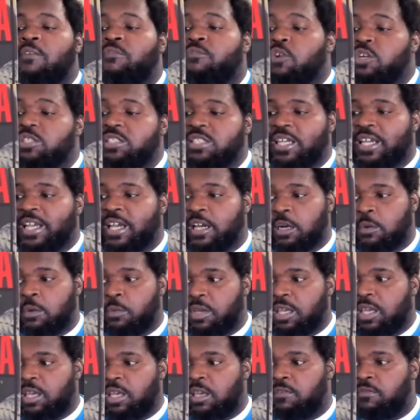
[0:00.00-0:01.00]
My first
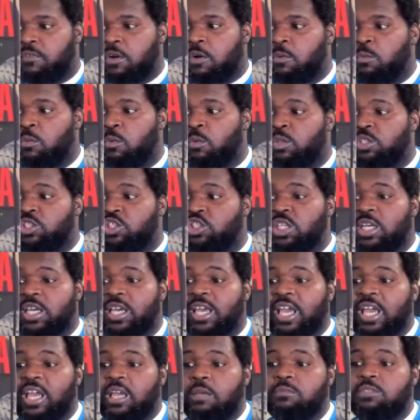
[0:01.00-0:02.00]
encounter with Eva when
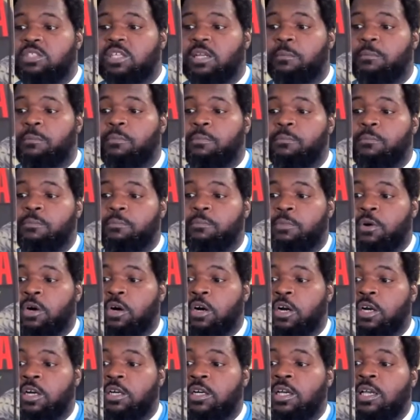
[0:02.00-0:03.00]
she came to the
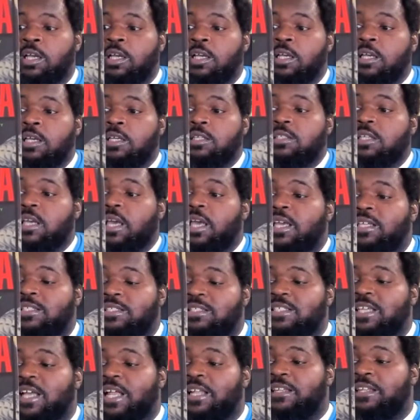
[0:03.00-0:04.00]
bar
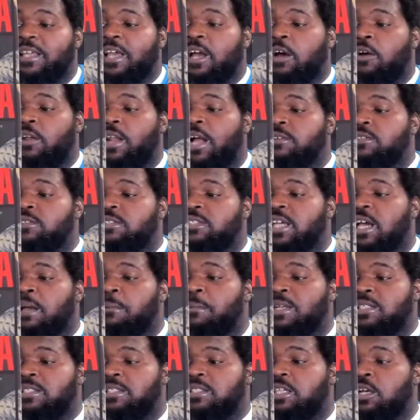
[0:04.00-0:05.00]
and sat down
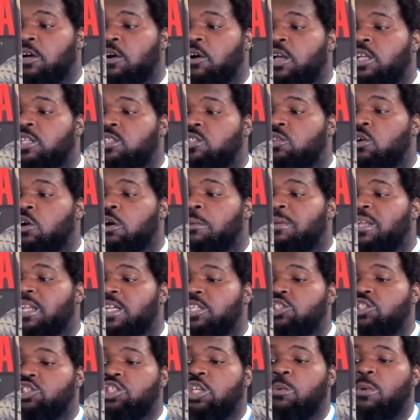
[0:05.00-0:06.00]
outside my cell and told me
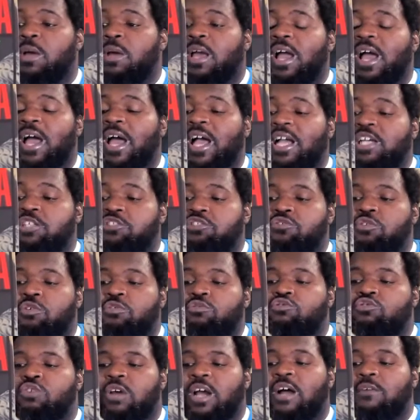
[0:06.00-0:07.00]
that she would
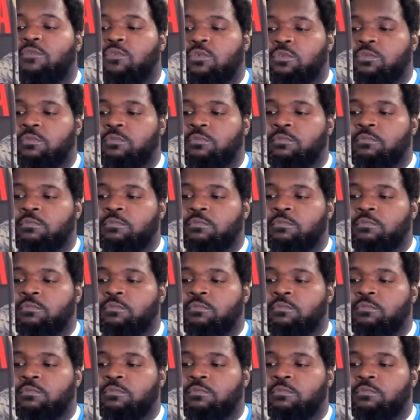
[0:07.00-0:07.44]
astro travel.